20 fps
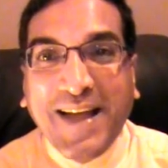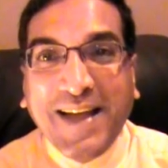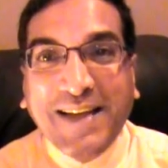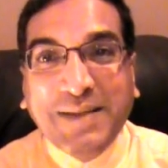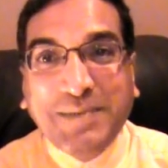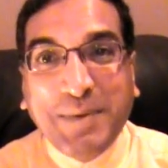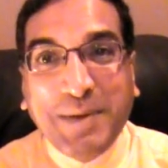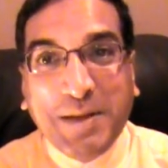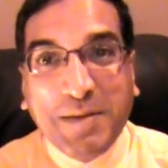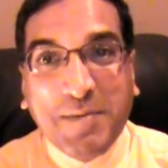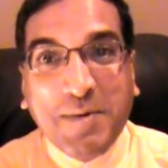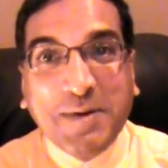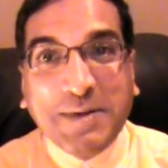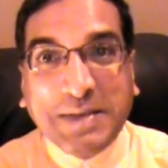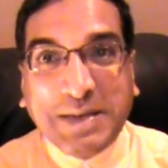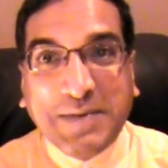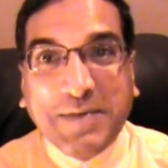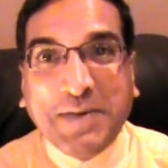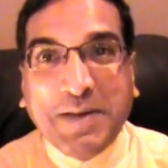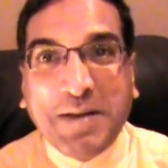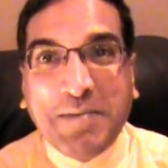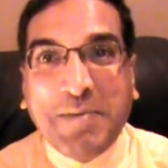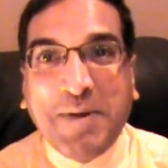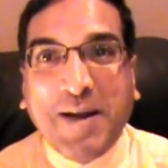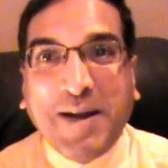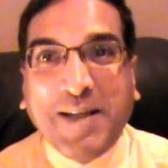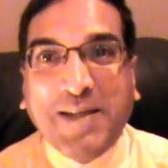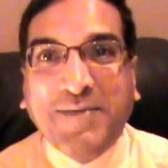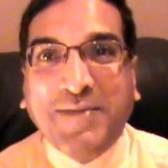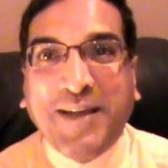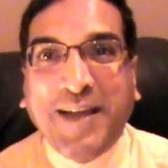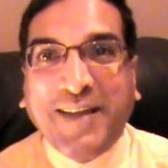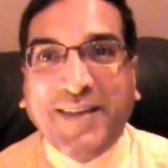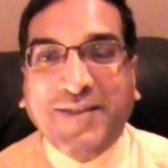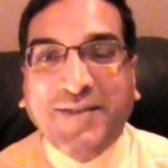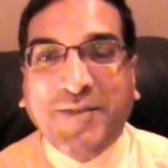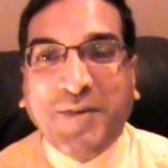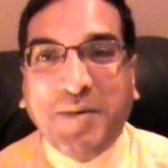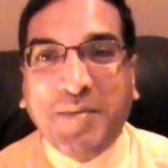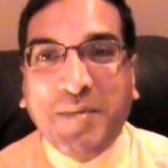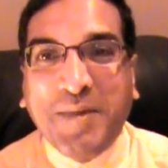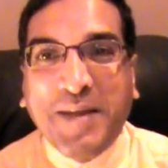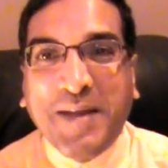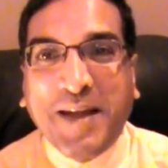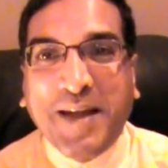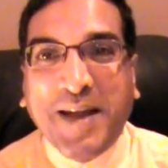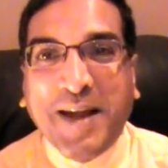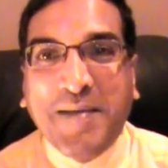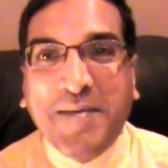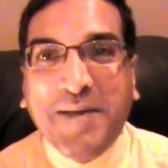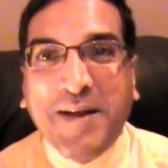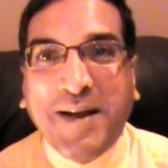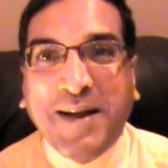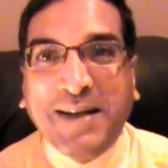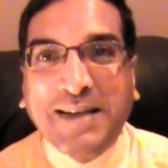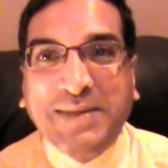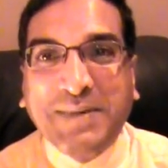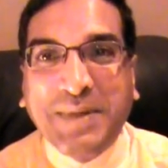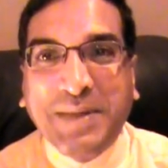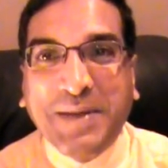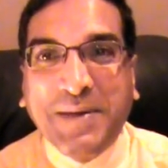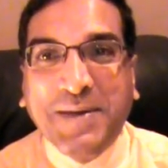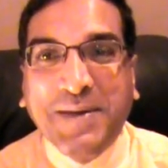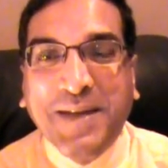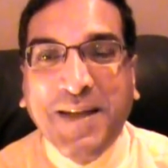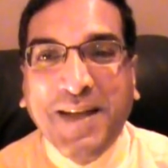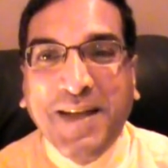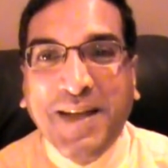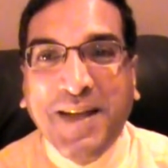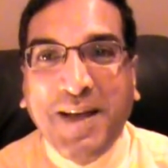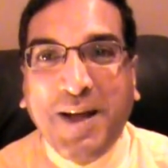It's been the most difficult part of the fast for me, I gotta be honest with you.